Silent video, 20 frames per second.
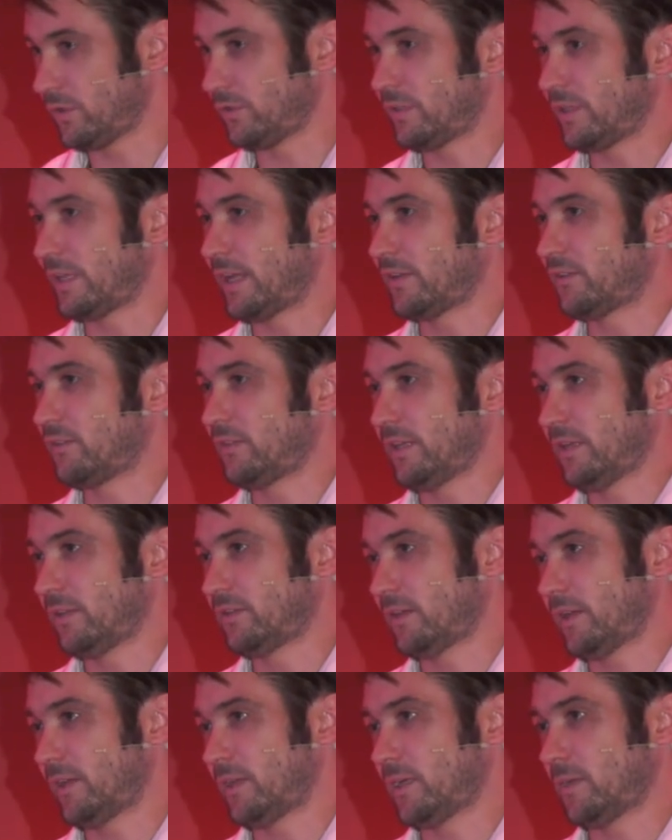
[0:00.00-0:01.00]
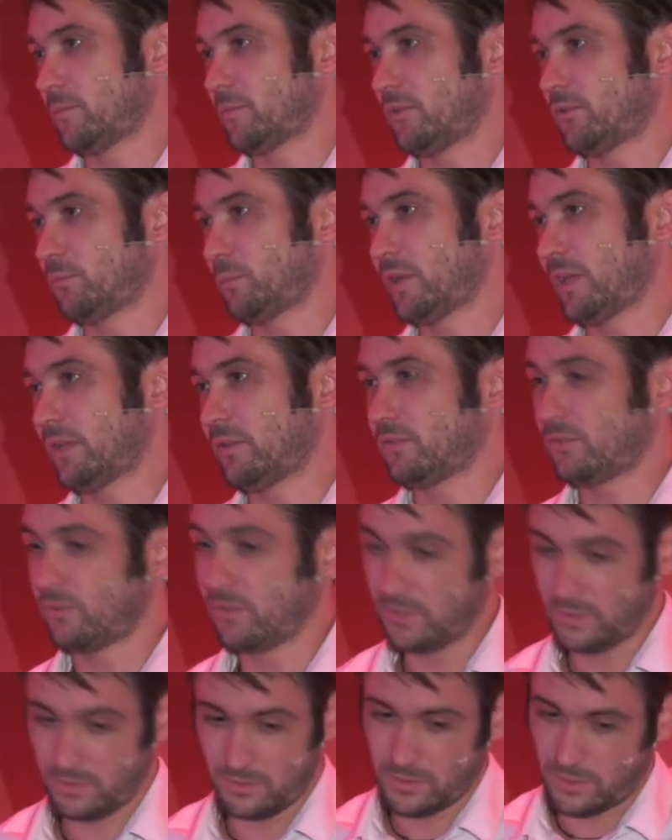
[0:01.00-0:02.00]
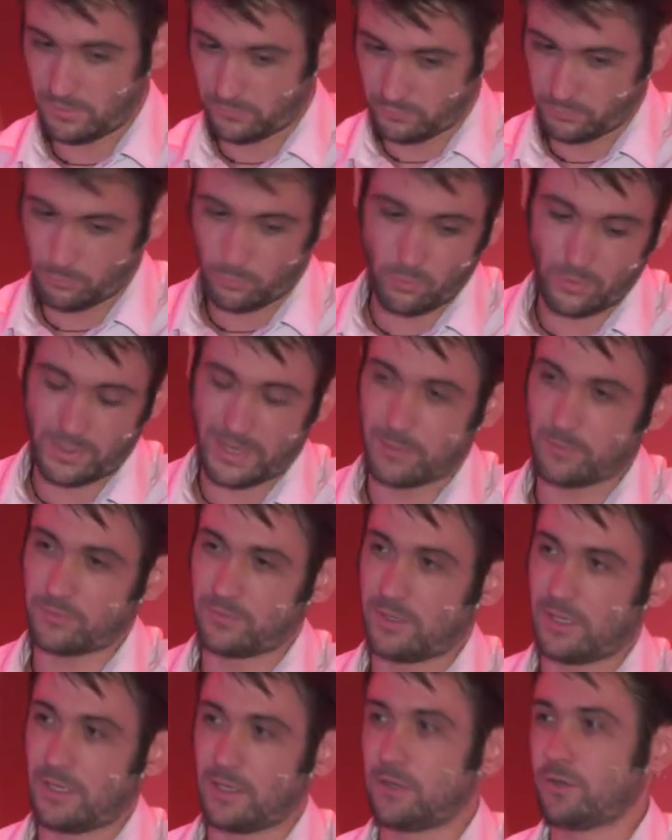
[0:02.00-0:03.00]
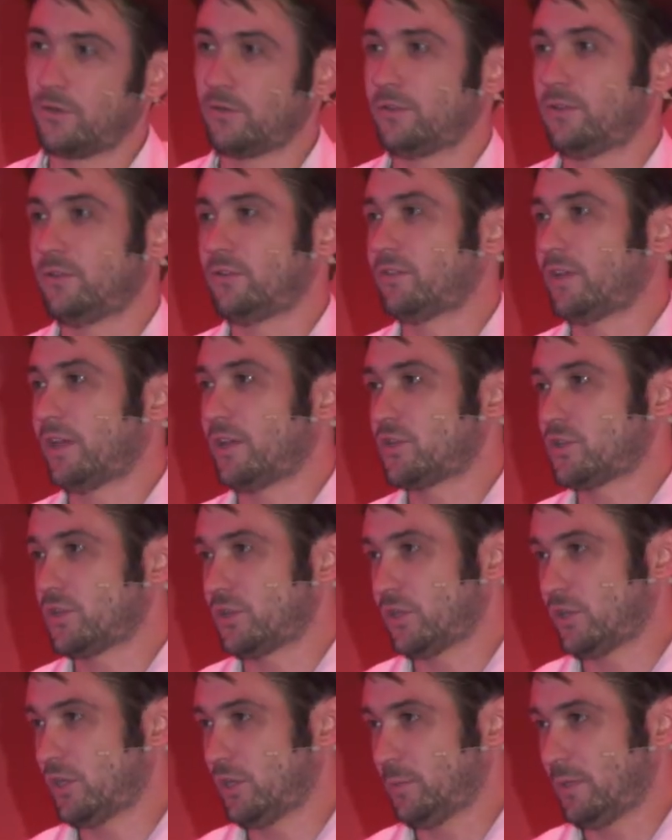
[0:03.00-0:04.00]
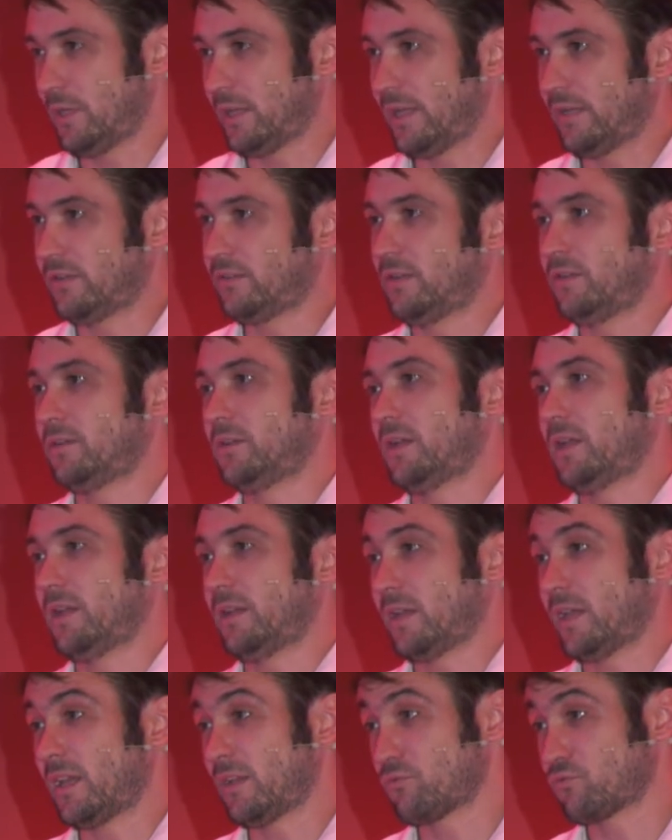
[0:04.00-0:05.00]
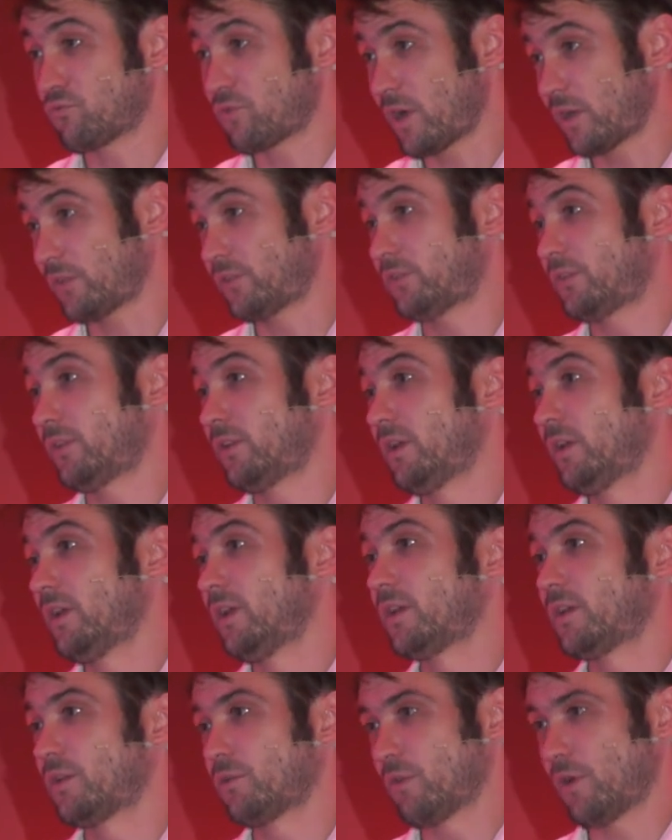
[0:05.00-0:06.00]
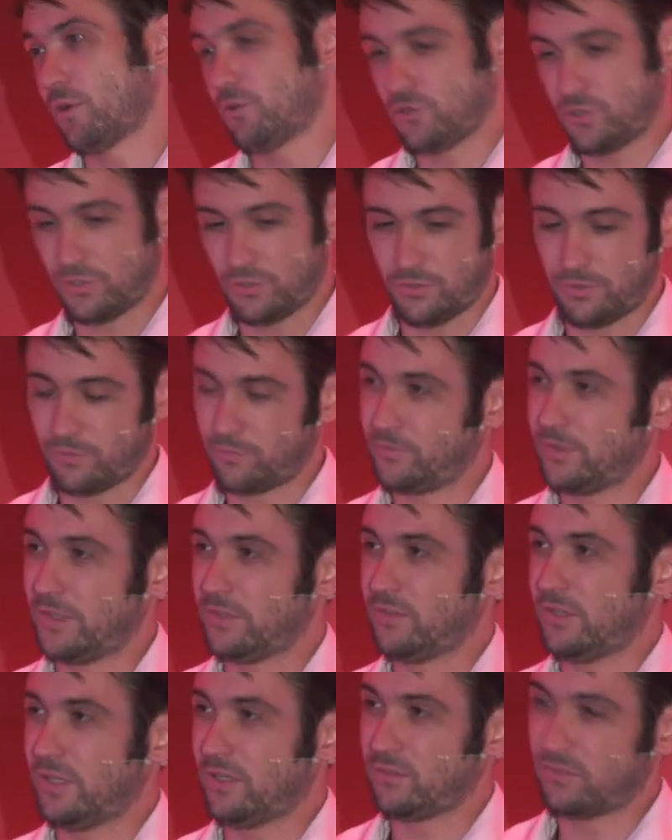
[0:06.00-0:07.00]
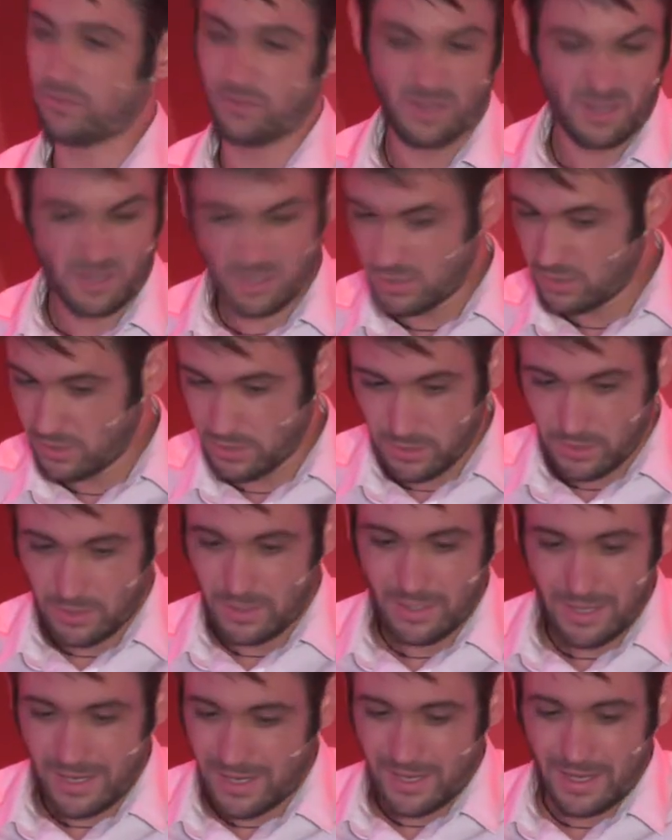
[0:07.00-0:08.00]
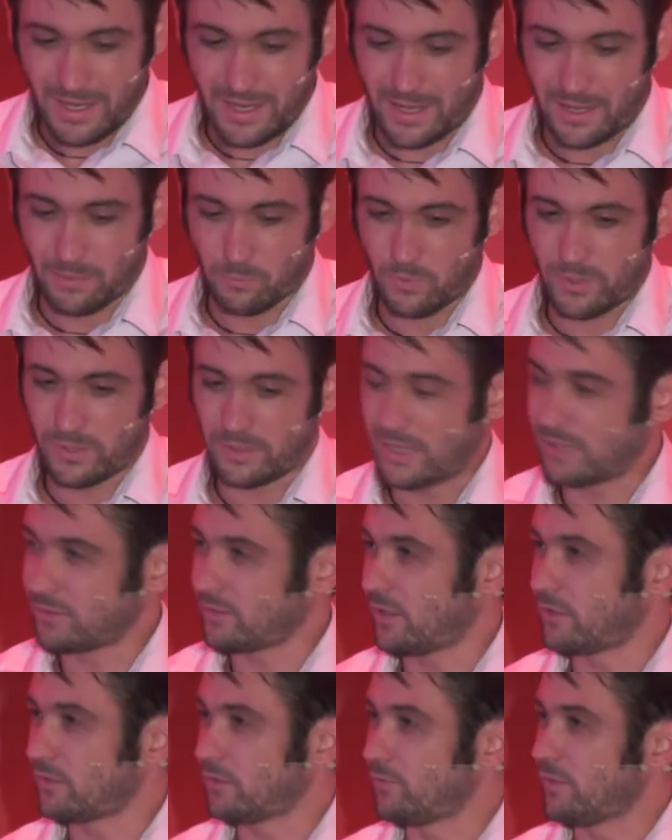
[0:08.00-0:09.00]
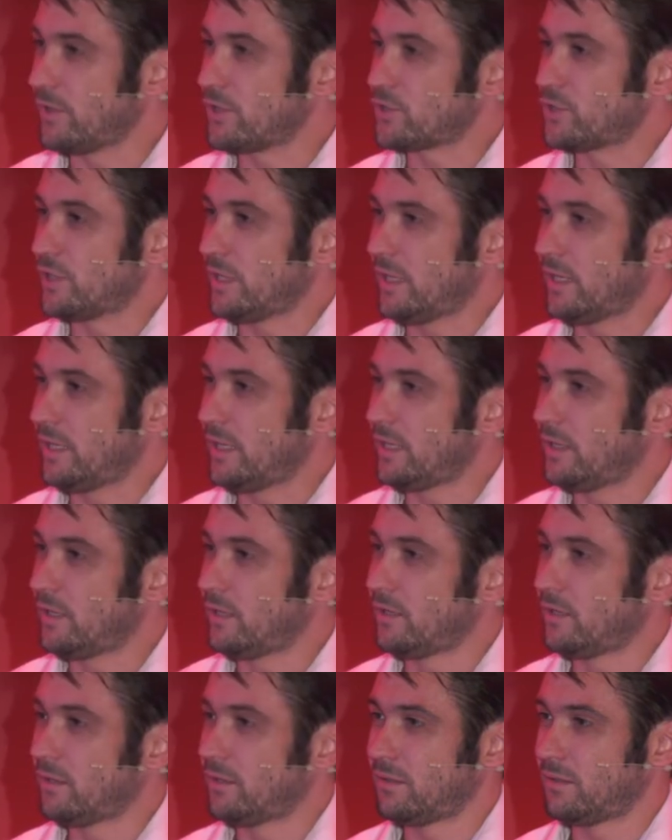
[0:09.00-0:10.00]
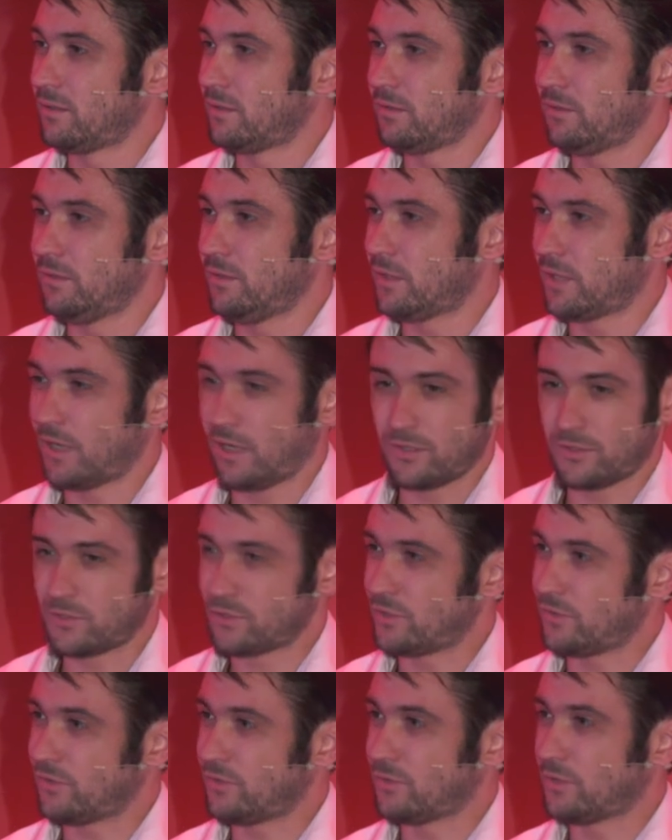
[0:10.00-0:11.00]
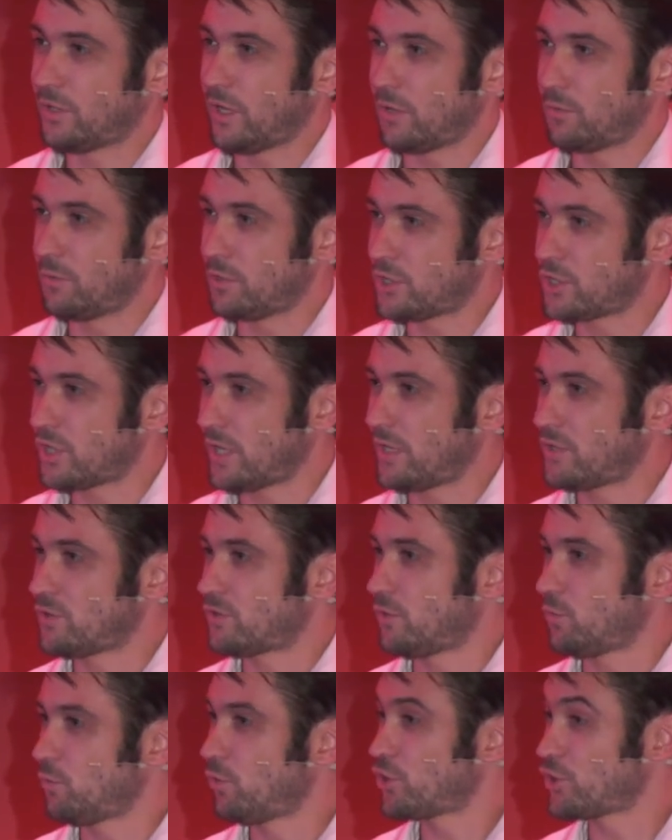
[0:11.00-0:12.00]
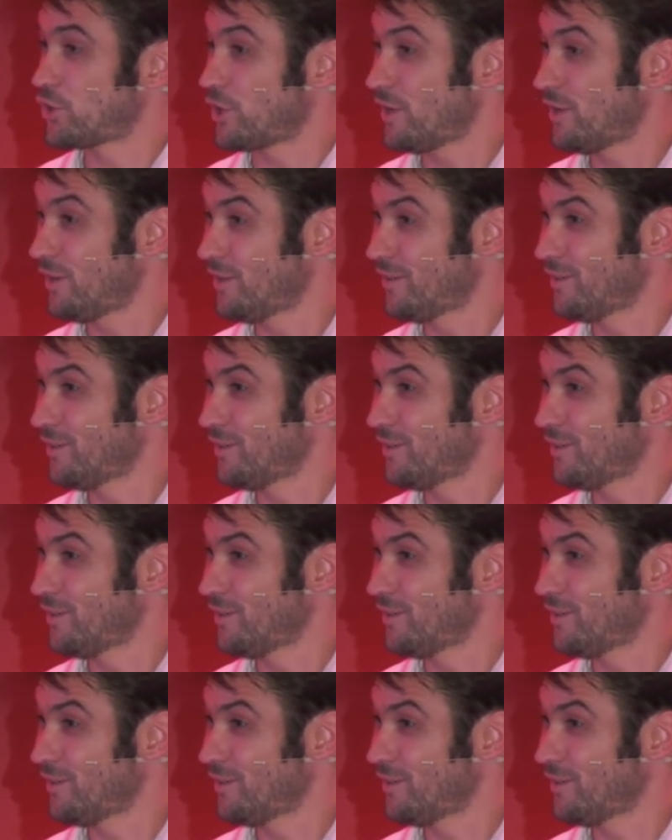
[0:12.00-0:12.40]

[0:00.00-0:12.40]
as elastic, taking up the space. You have small gaps there, condensation accumulated, and you get rust, corrosion on the fittings. And when that does eventually leak, you can't just go and change the washer.